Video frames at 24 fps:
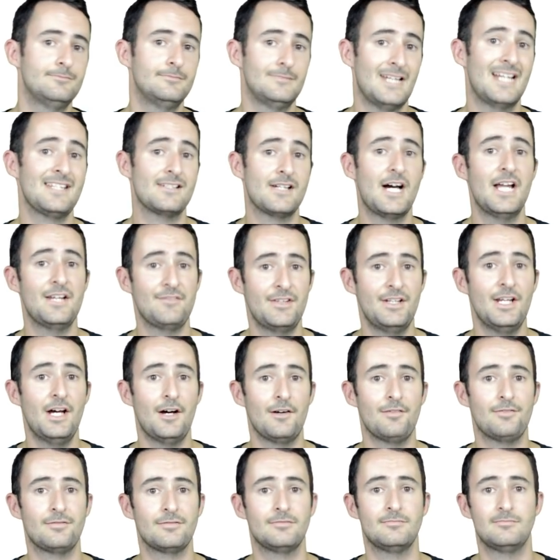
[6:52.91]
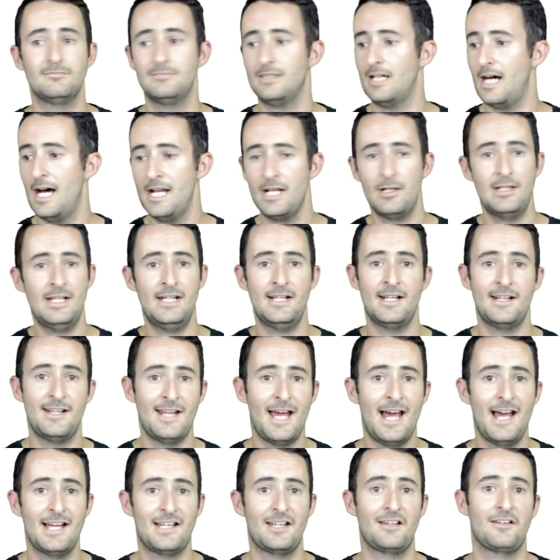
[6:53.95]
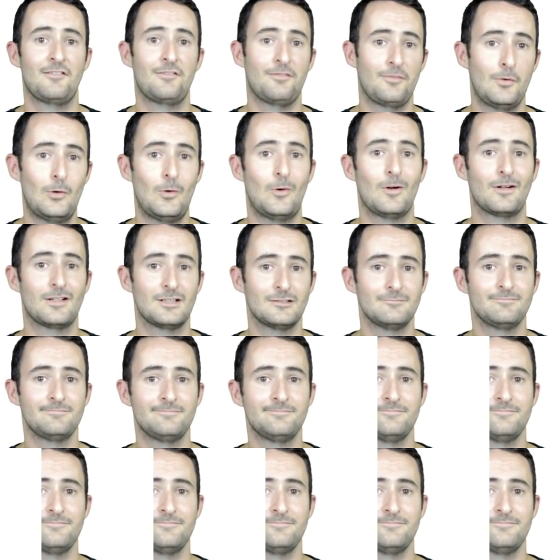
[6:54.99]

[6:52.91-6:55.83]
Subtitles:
That's kind of enough. I don't need a nagging fork.